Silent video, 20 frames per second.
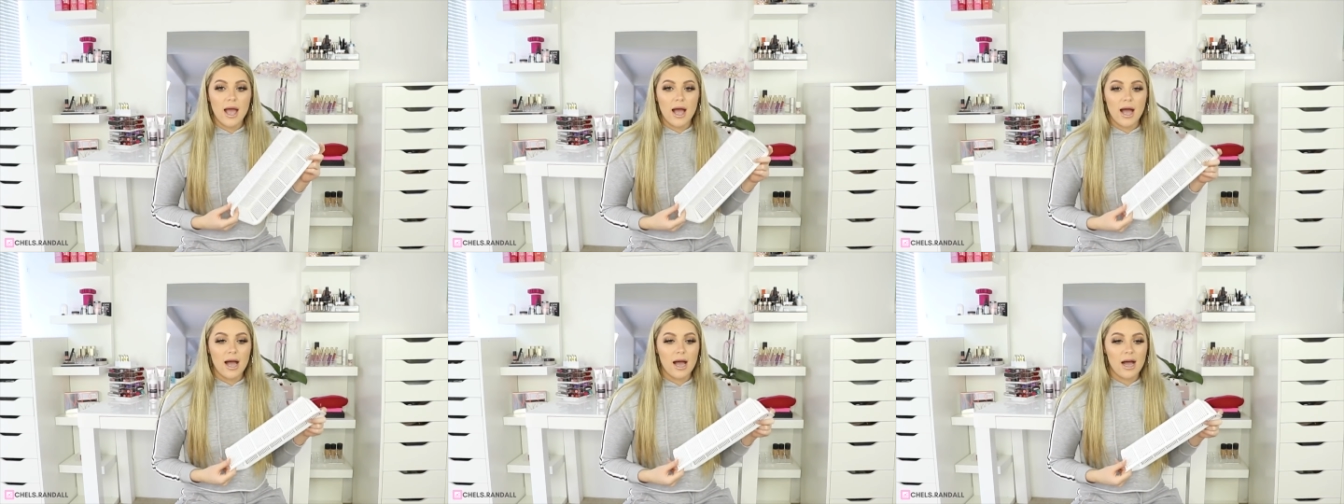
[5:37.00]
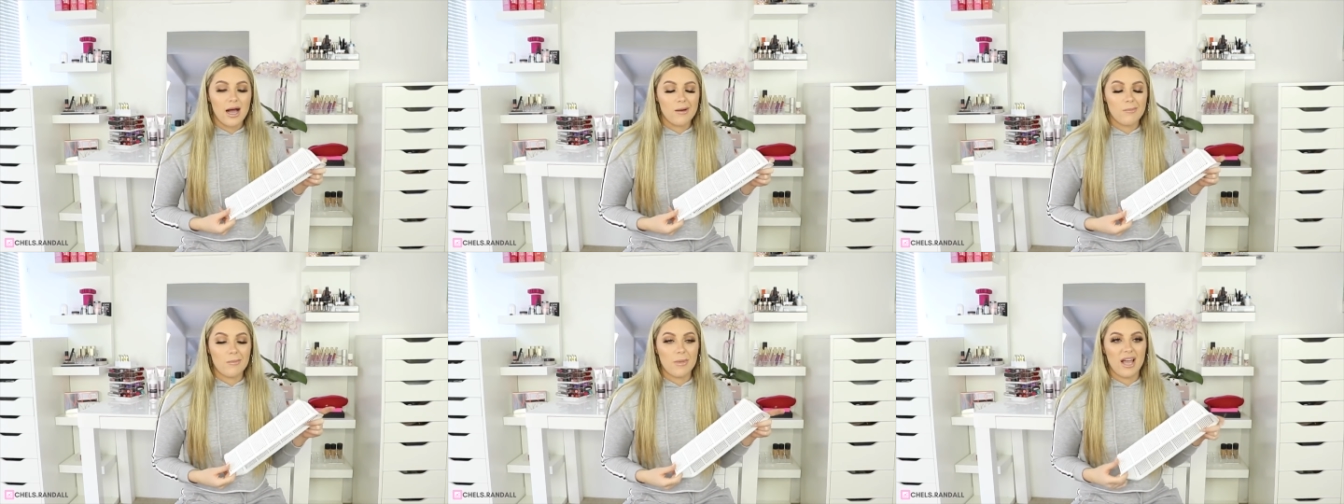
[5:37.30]

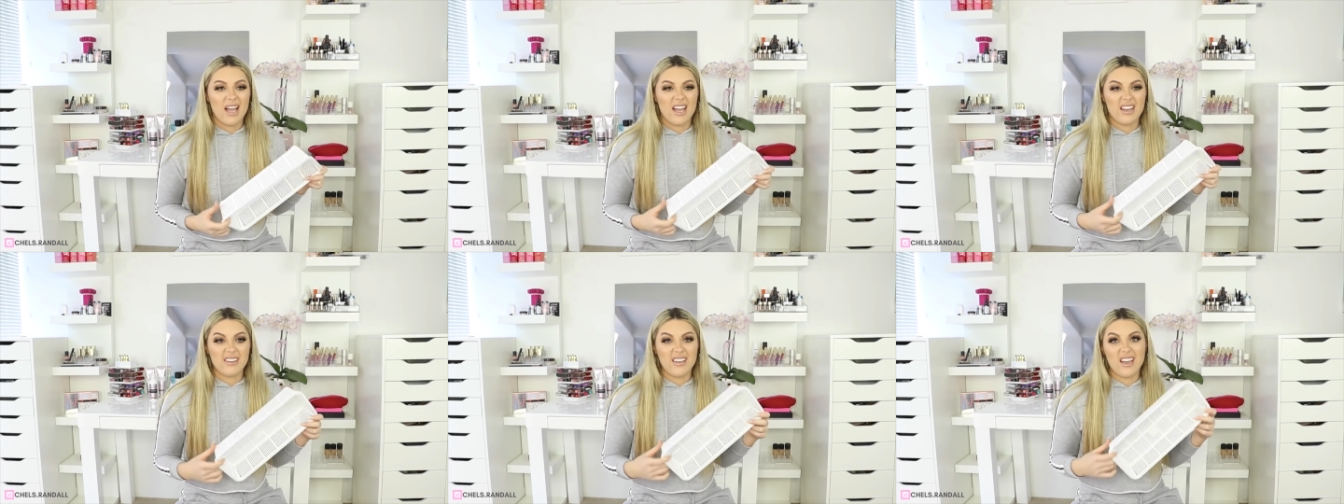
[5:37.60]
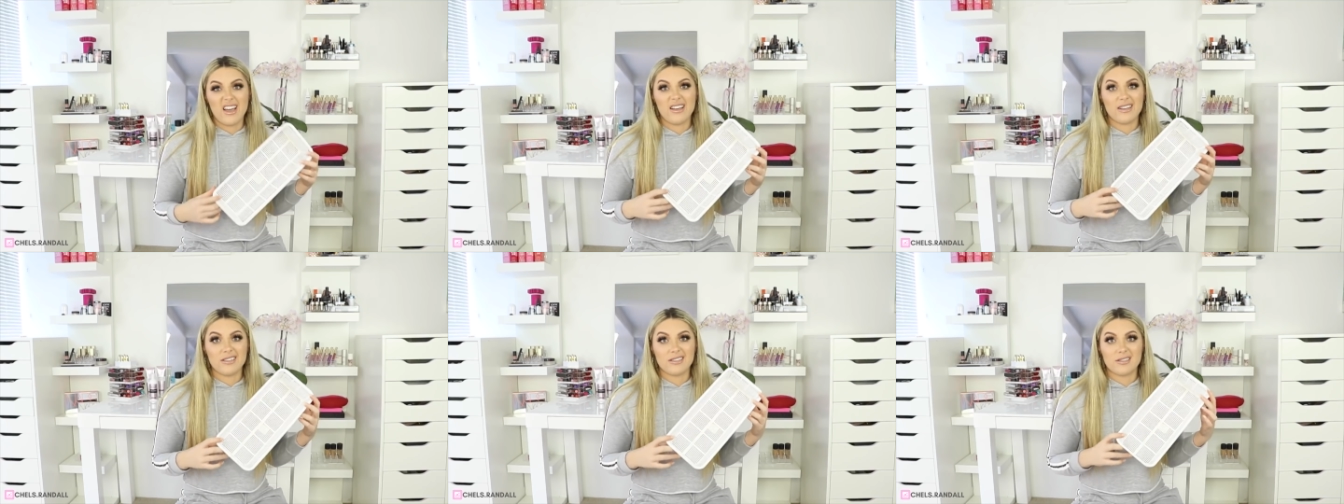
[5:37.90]
And
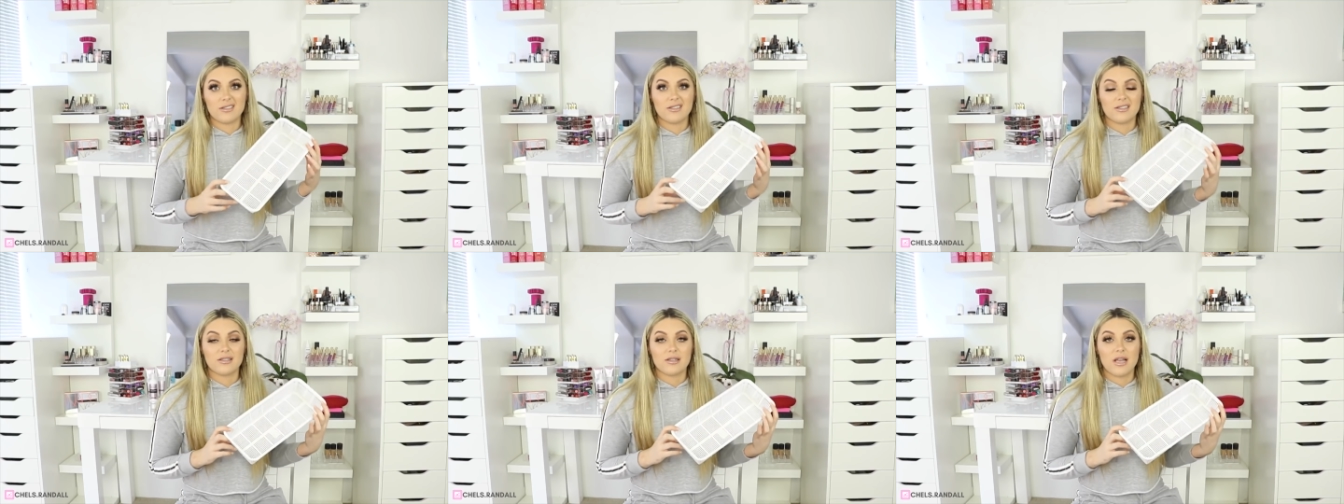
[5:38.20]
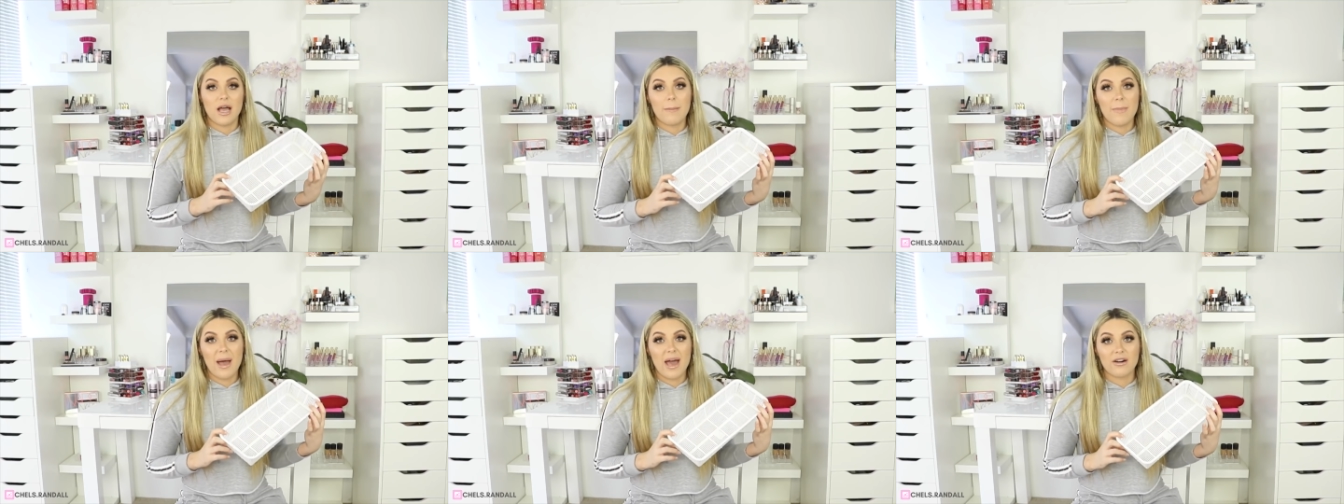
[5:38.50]
yeah, it's just
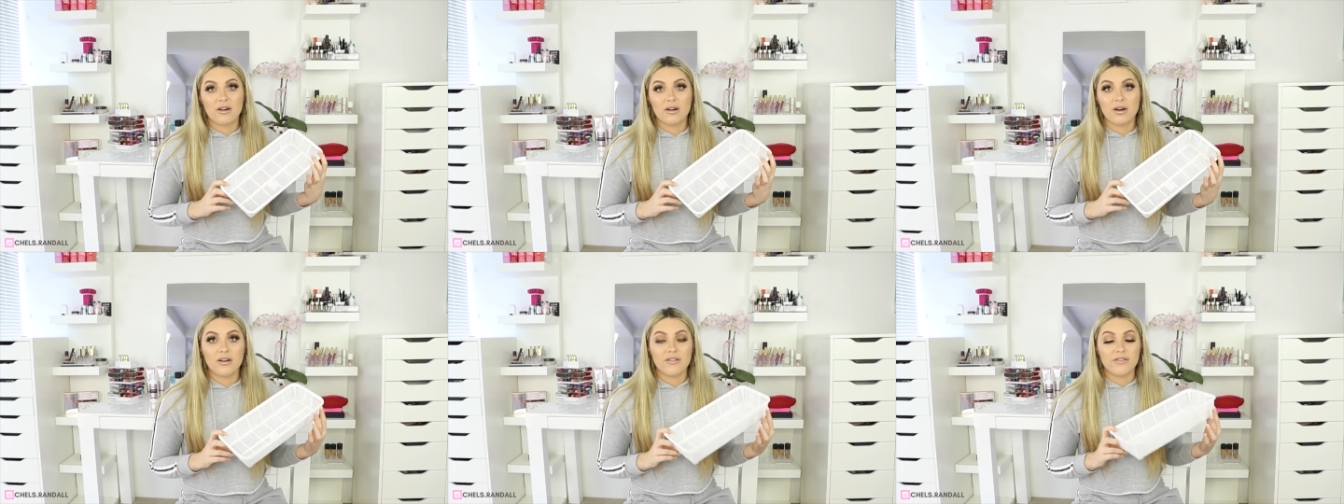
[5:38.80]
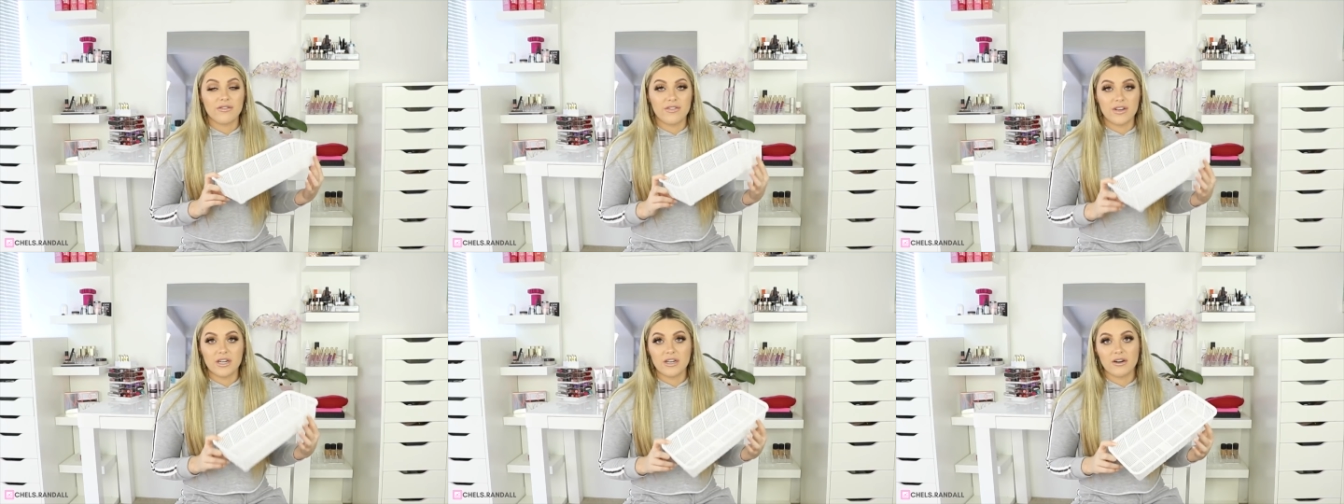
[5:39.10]
a matter of
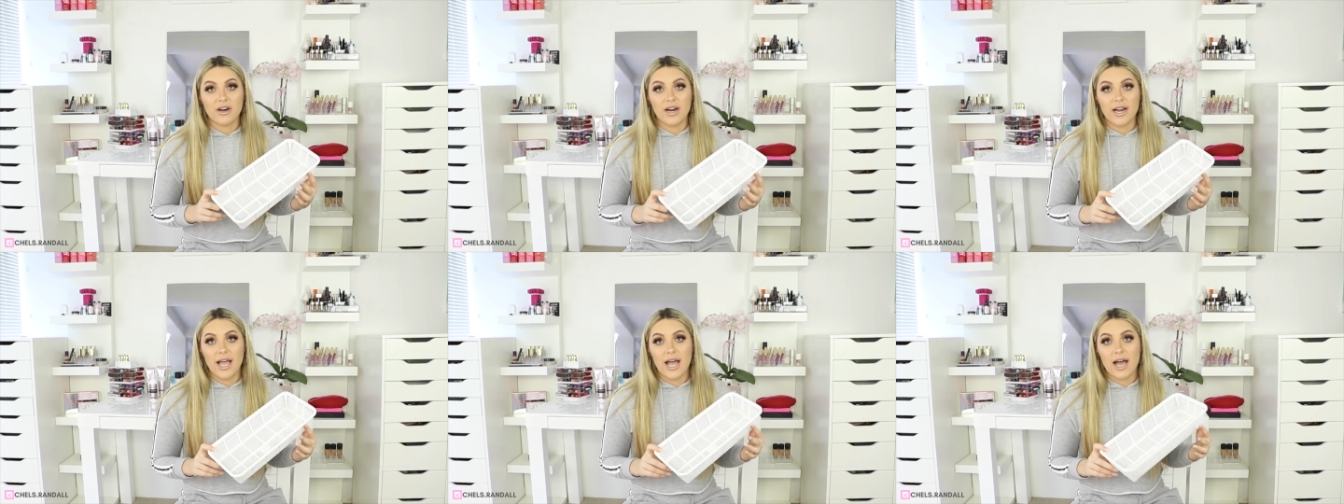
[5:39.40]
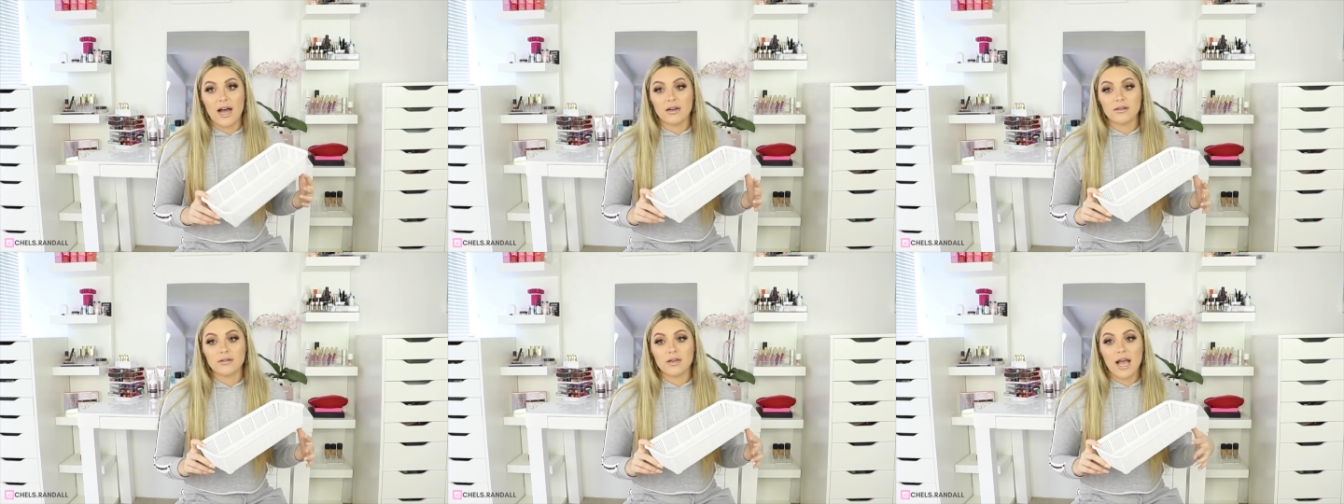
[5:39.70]
figuring
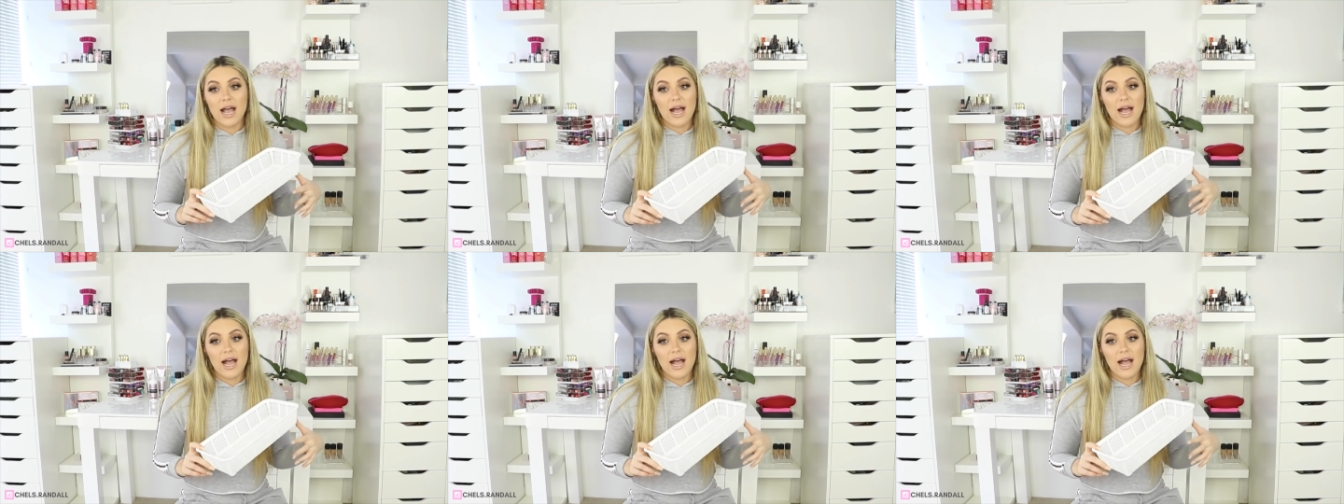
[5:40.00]
out